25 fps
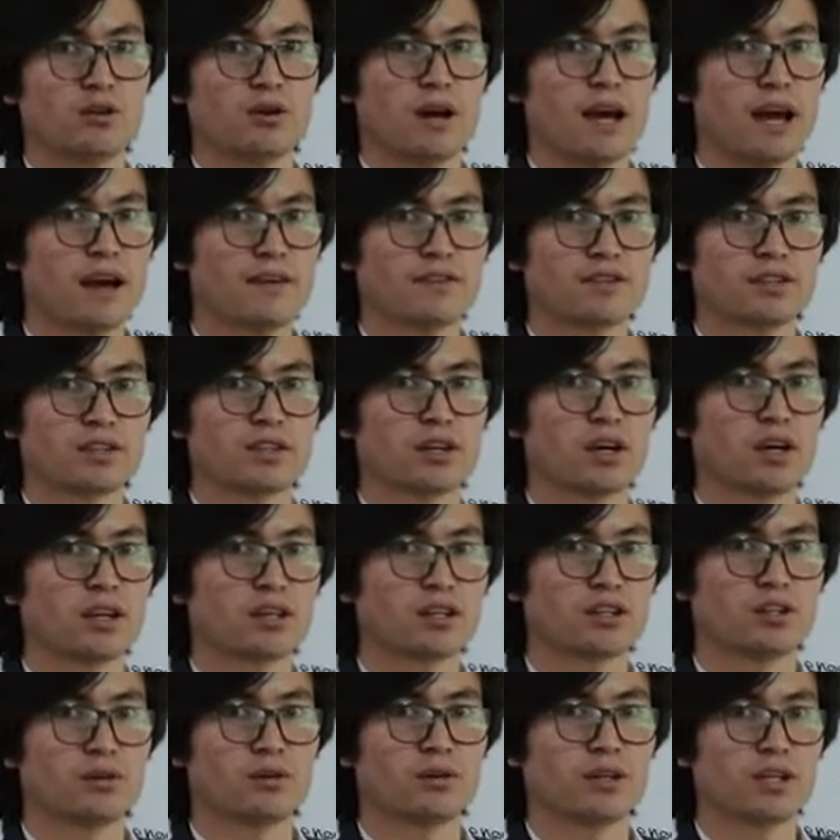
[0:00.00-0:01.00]
have to
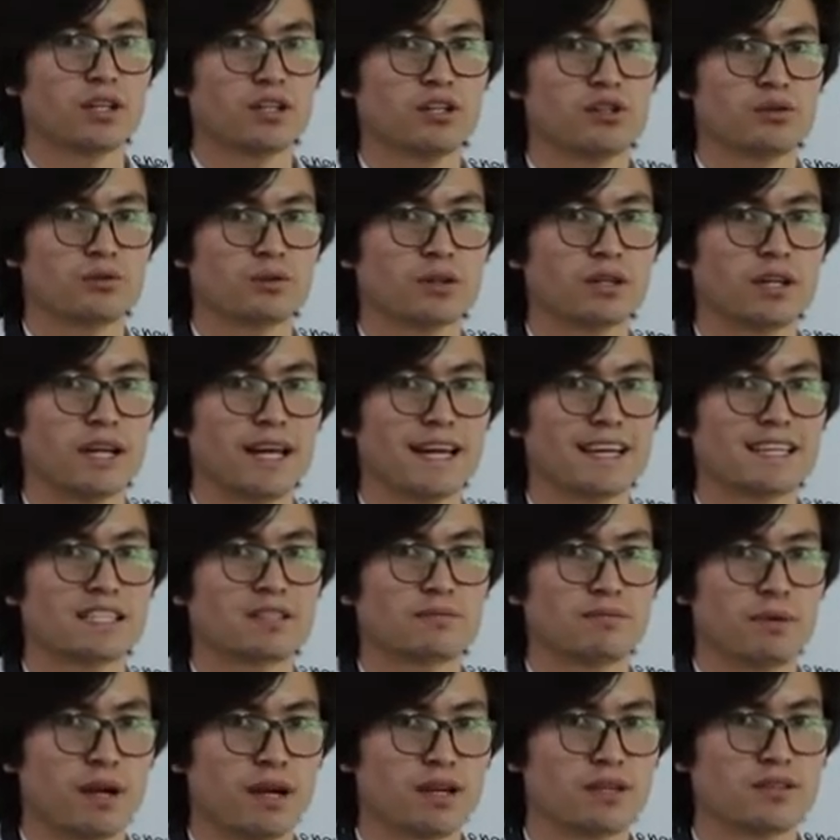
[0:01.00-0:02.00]
calculate your
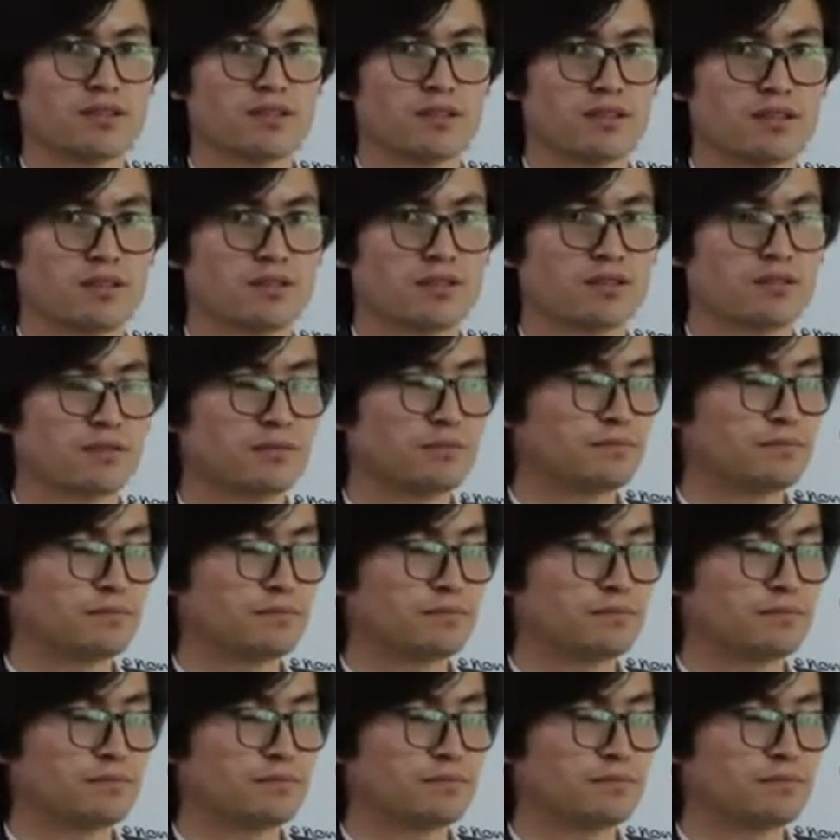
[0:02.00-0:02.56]
expenses.